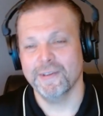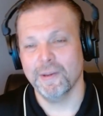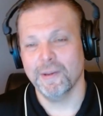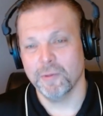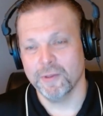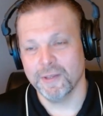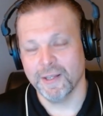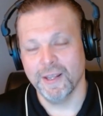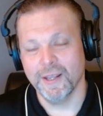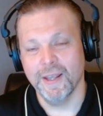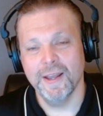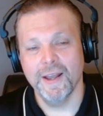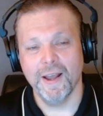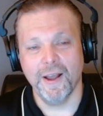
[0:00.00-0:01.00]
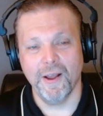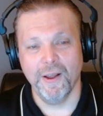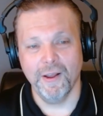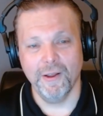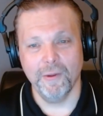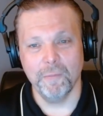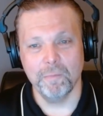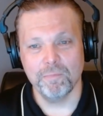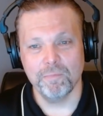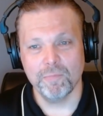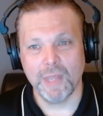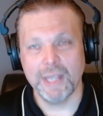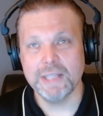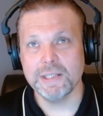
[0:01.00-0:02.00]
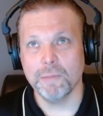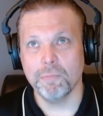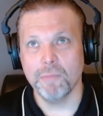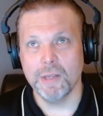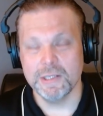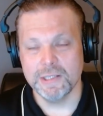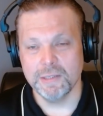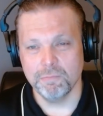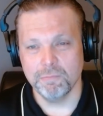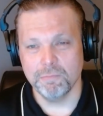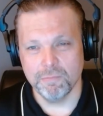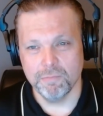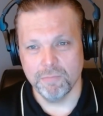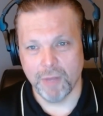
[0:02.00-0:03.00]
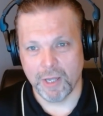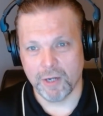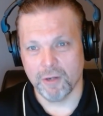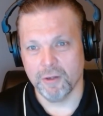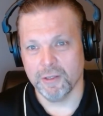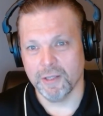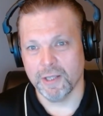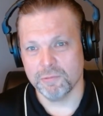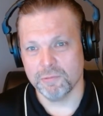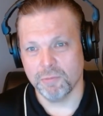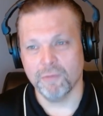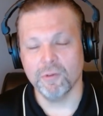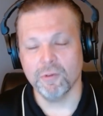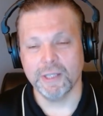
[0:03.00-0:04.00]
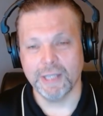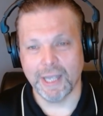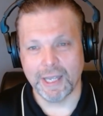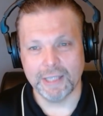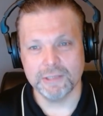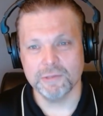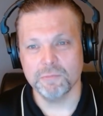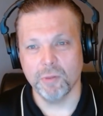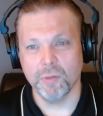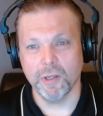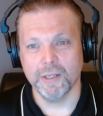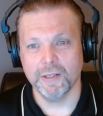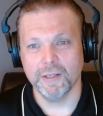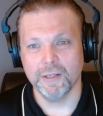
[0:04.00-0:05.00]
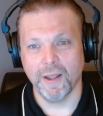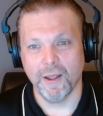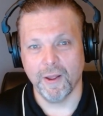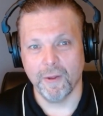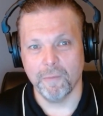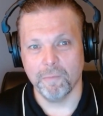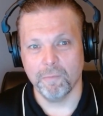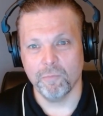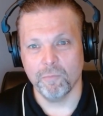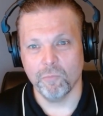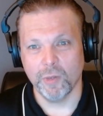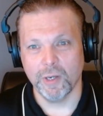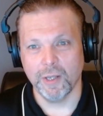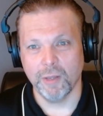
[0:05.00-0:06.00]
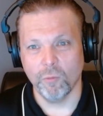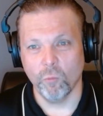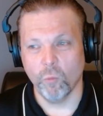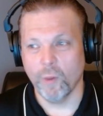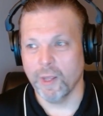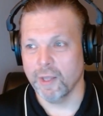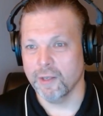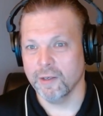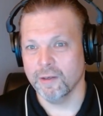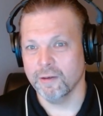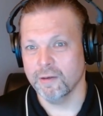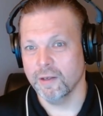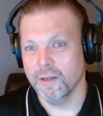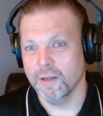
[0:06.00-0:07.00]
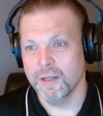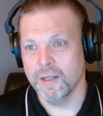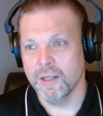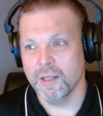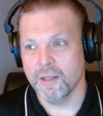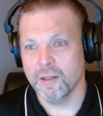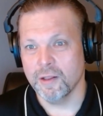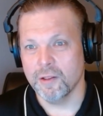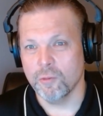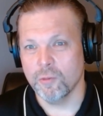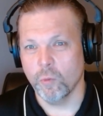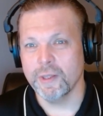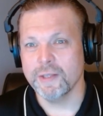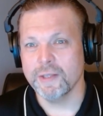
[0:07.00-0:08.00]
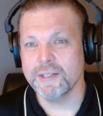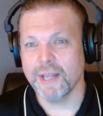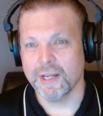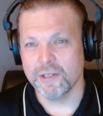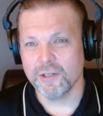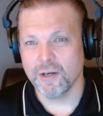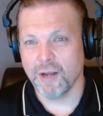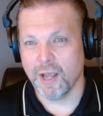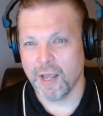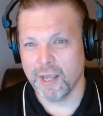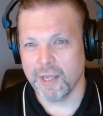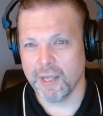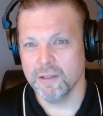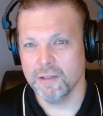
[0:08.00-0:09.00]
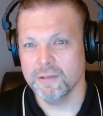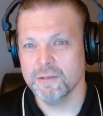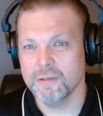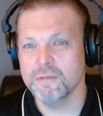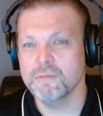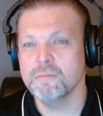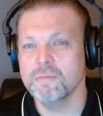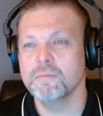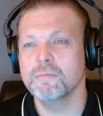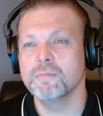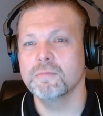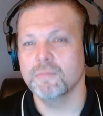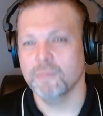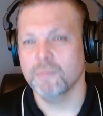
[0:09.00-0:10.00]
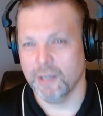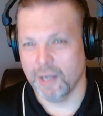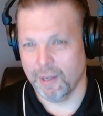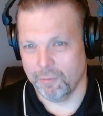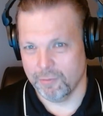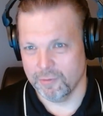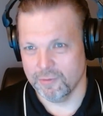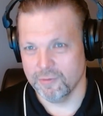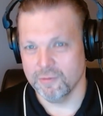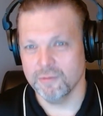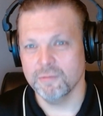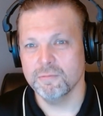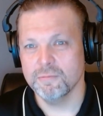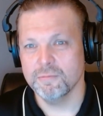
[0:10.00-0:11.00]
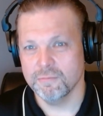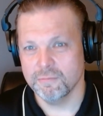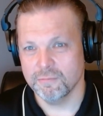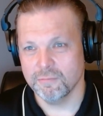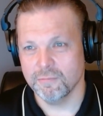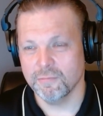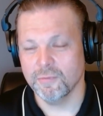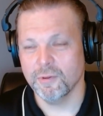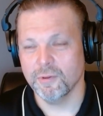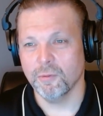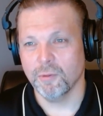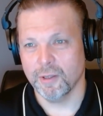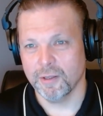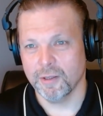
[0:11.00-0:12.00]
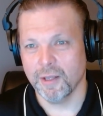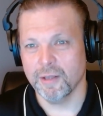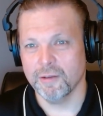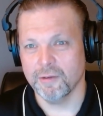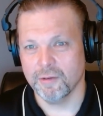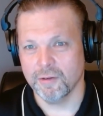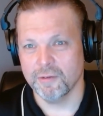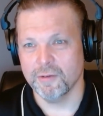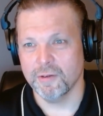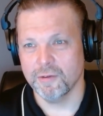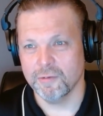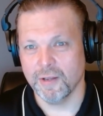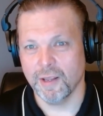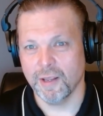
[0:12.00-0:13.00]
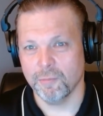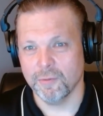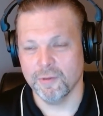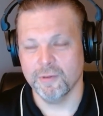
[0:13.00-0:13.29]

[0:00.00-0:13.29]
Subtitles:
type of thing. Is it better and less prevalent? Yes, but when the stakes are high, it happens. It continues to happen.